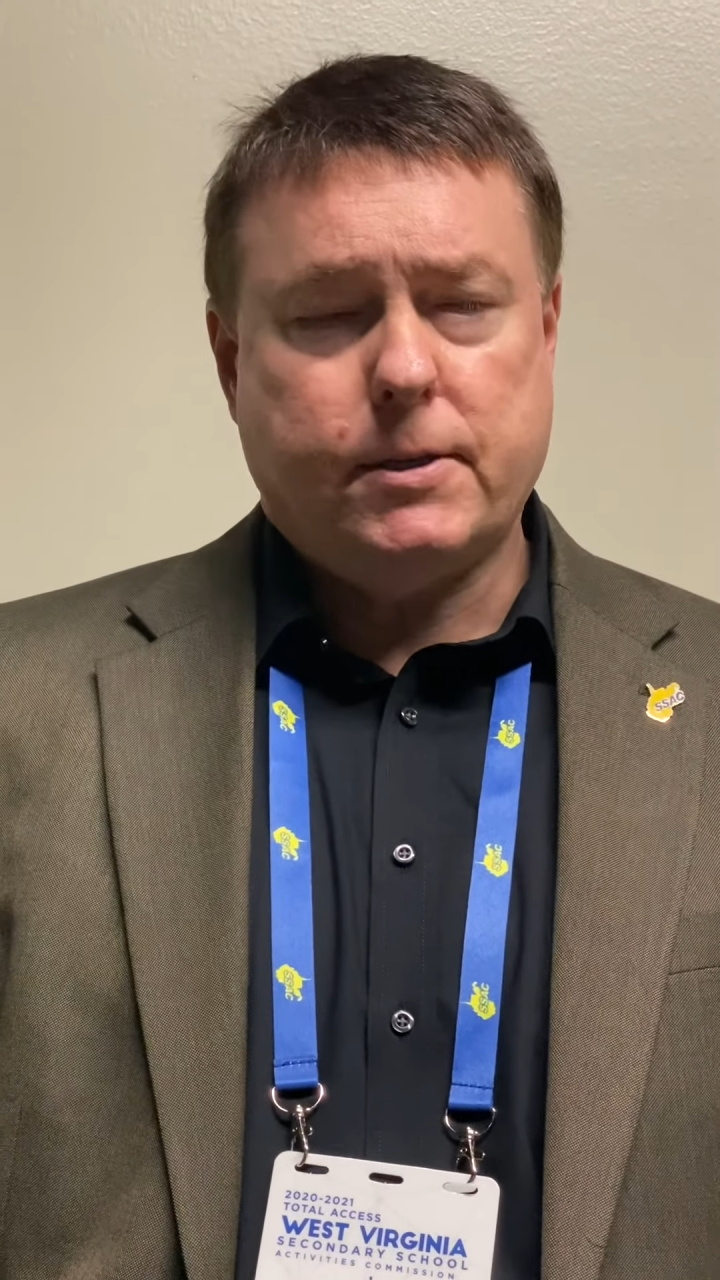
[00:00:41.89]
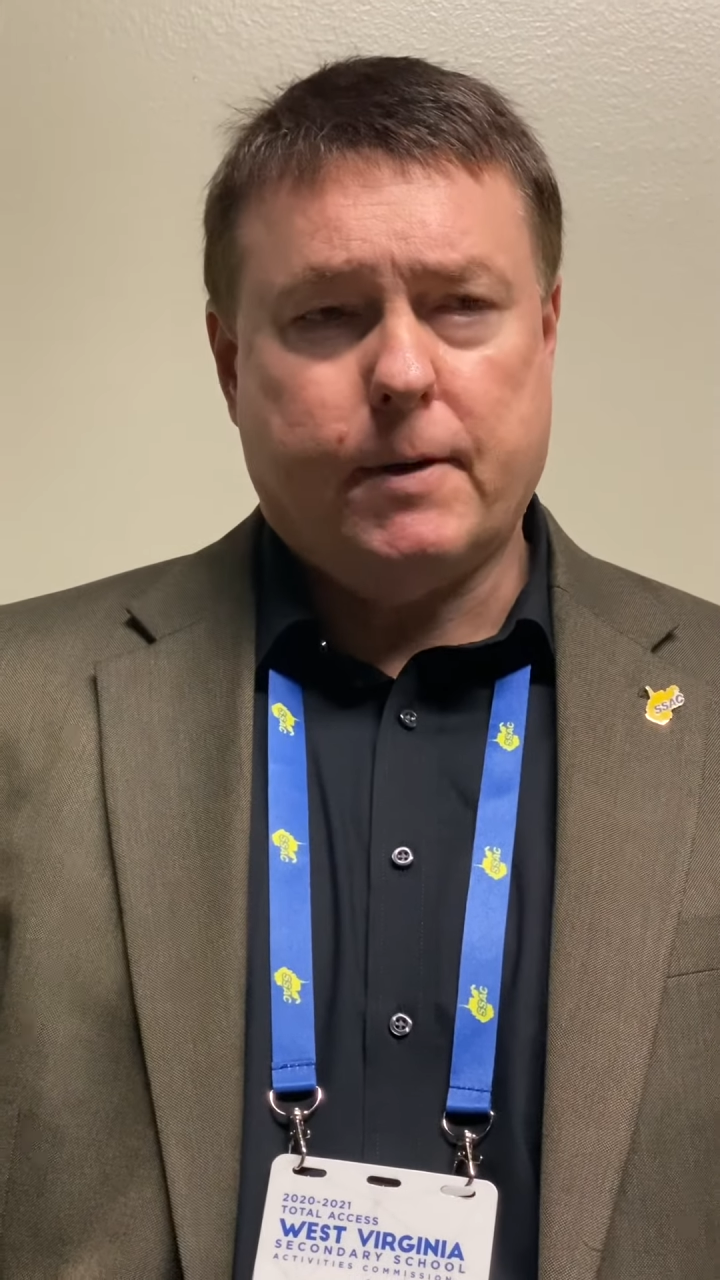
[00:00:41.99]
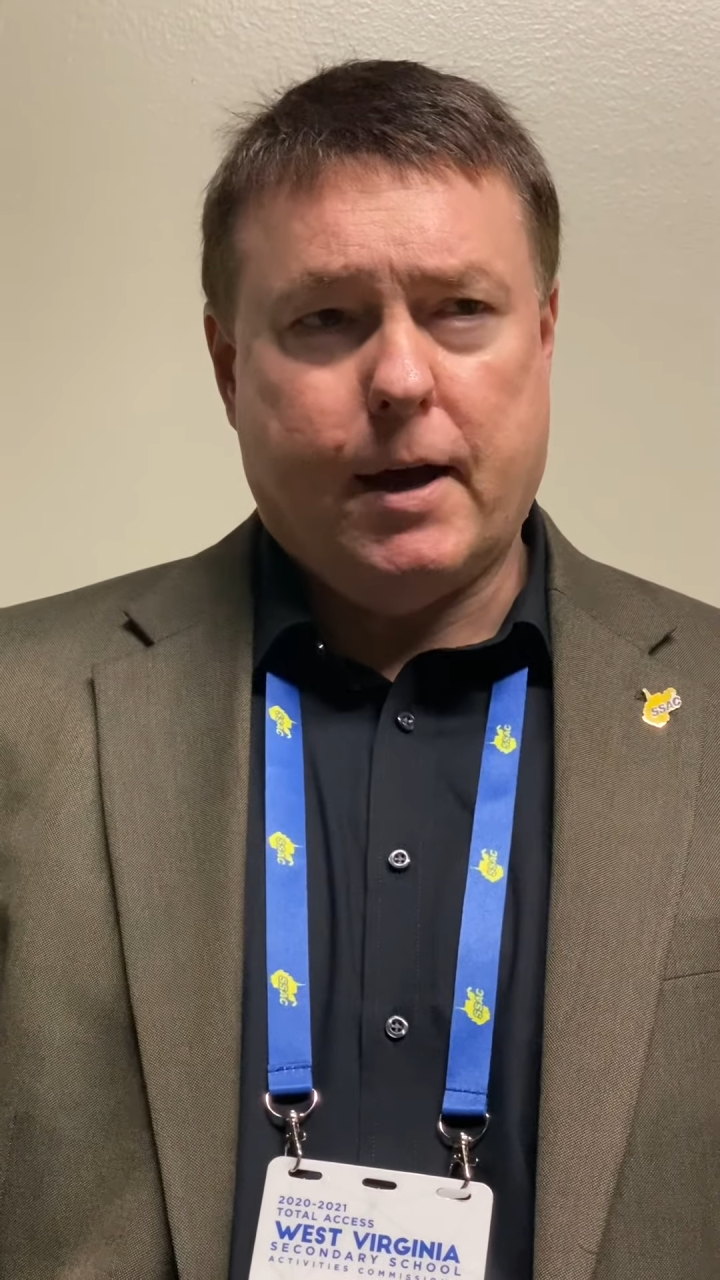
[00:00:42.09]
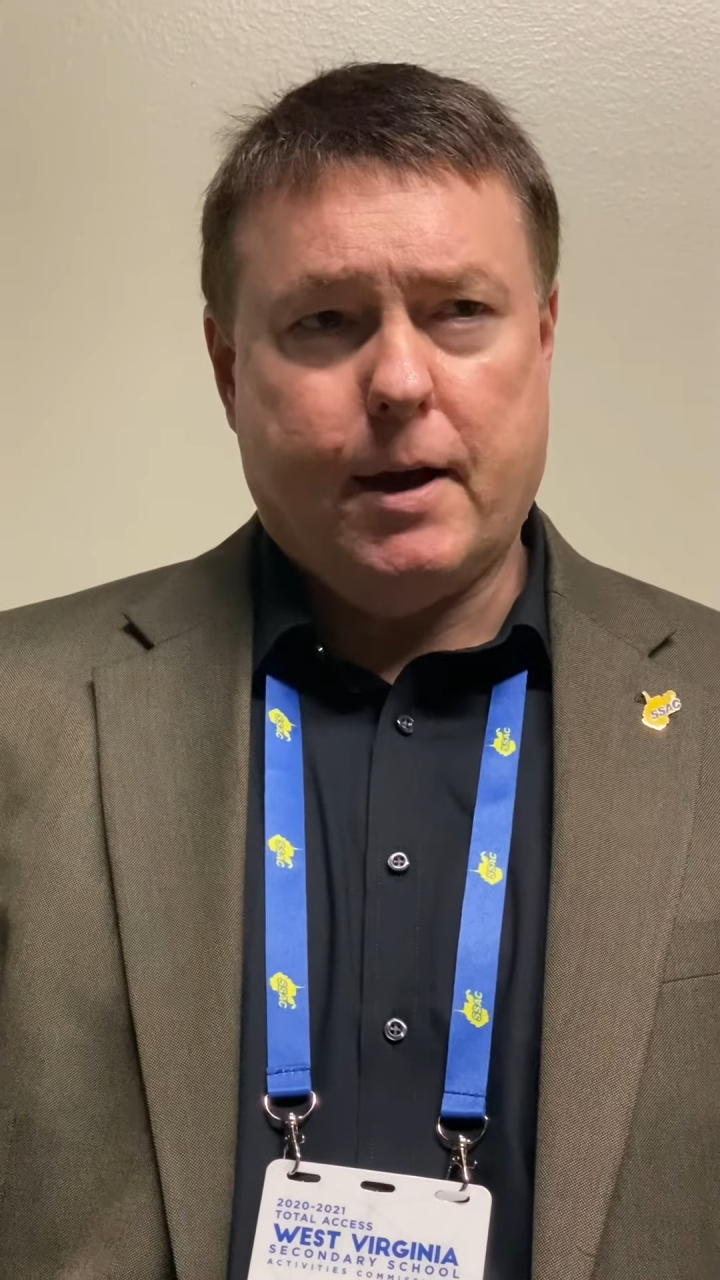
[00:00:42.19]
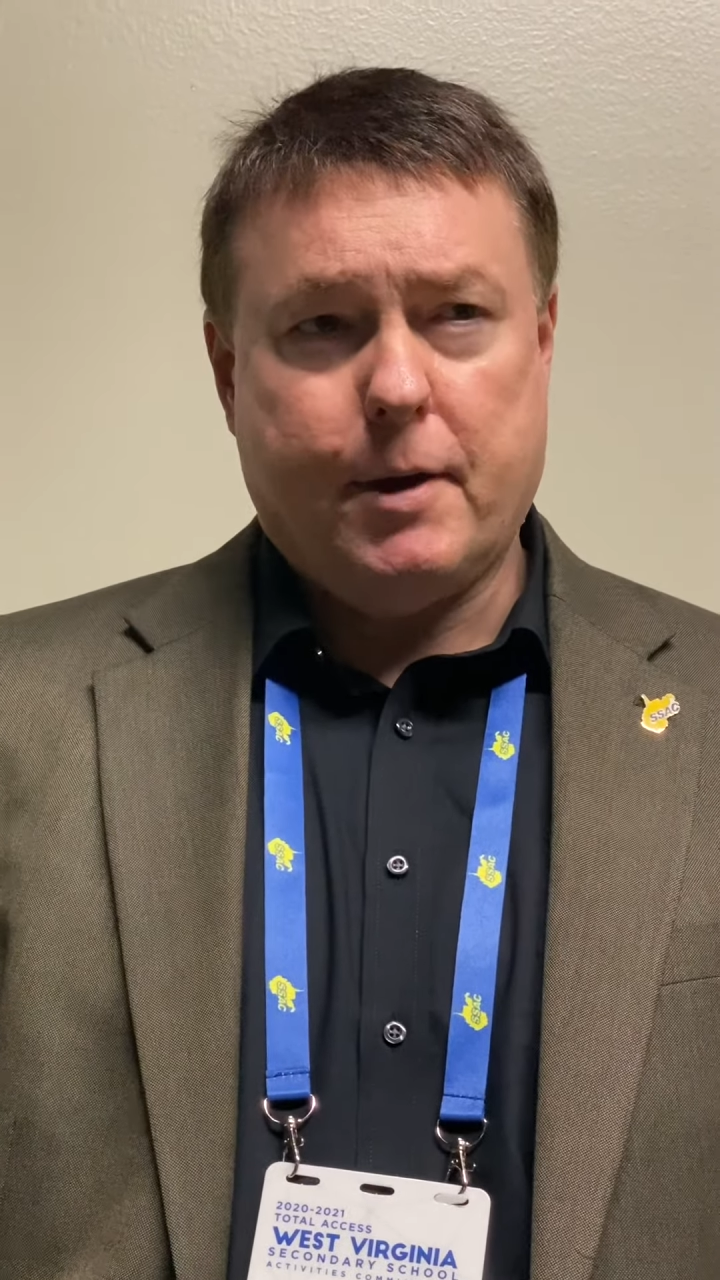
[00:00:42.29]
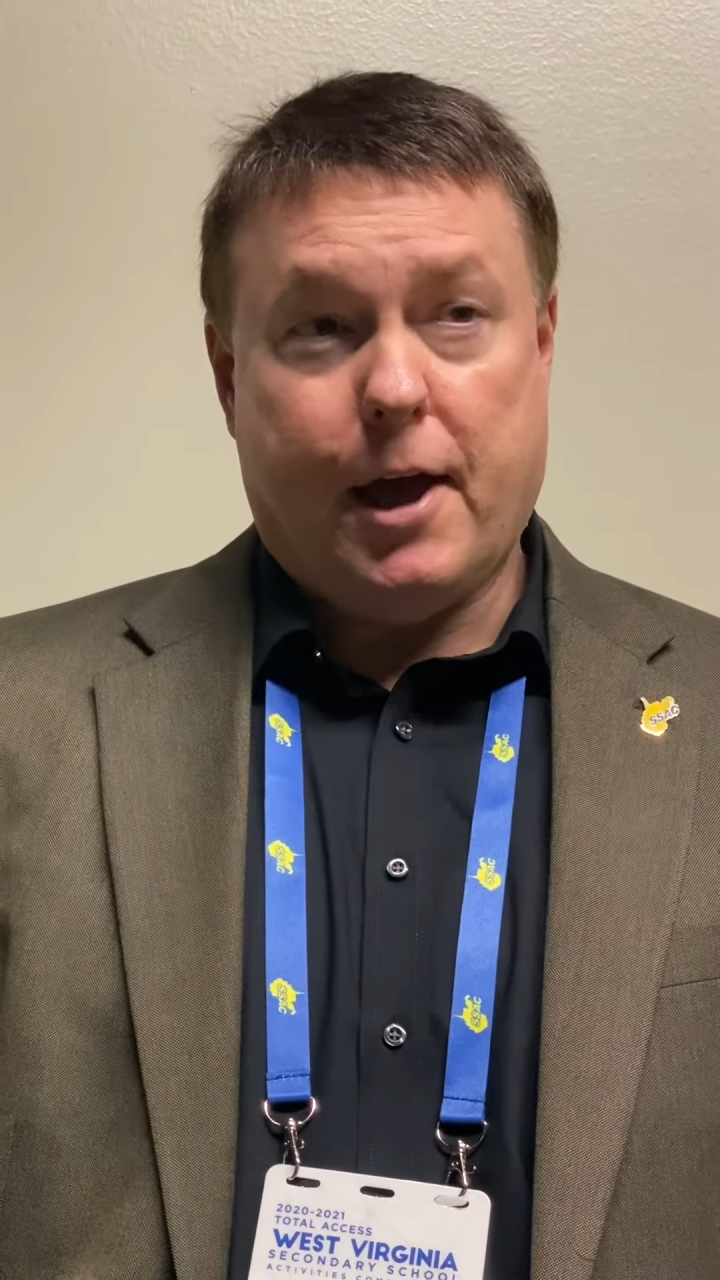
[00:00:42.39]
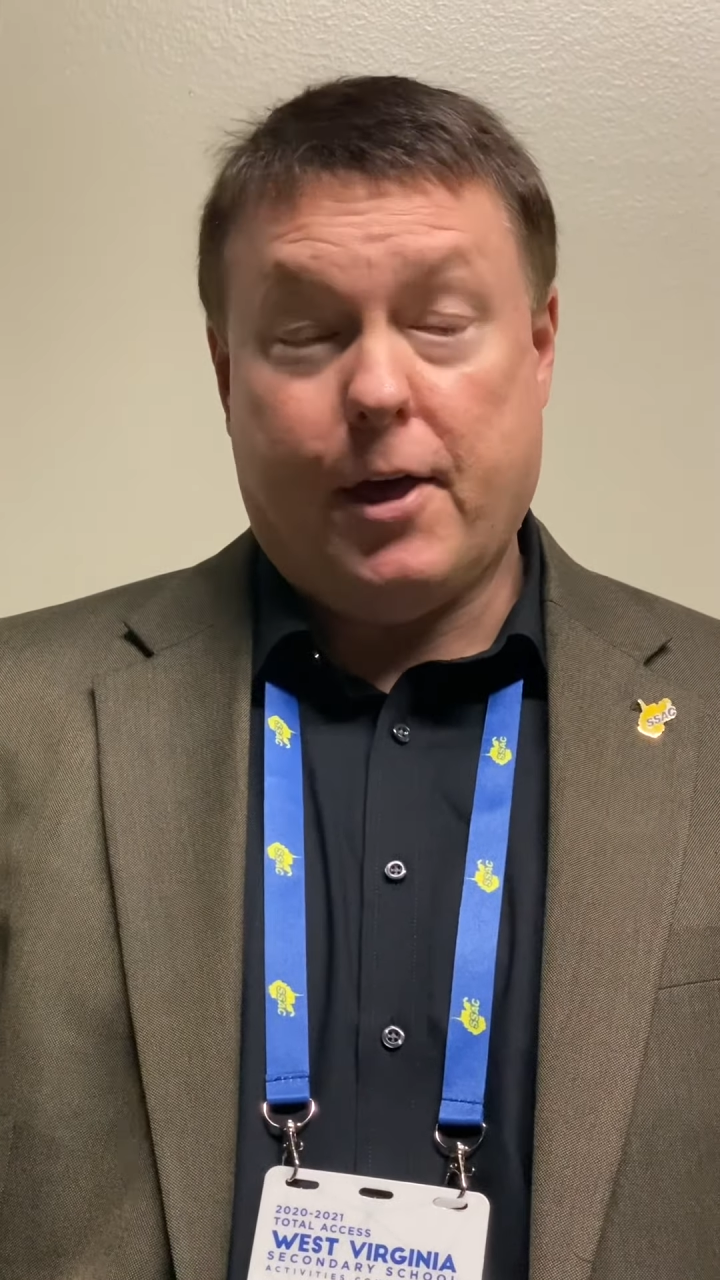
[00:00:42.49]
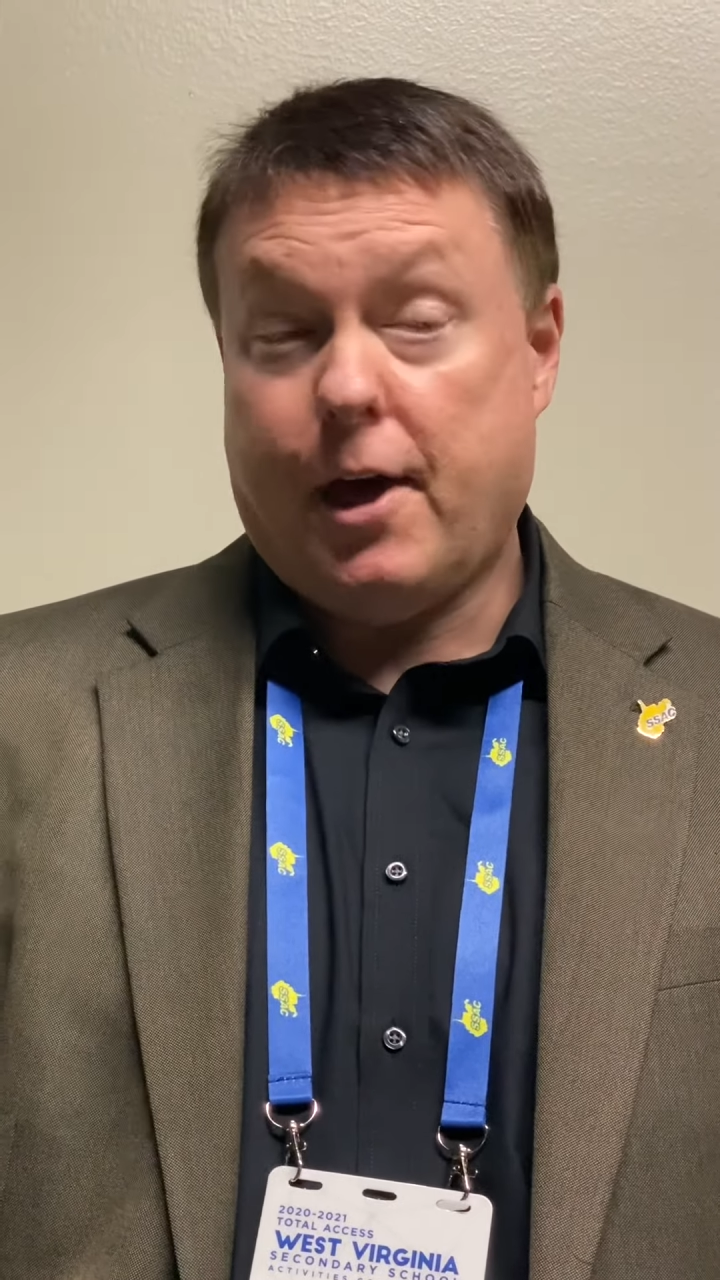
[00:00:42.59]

Uh,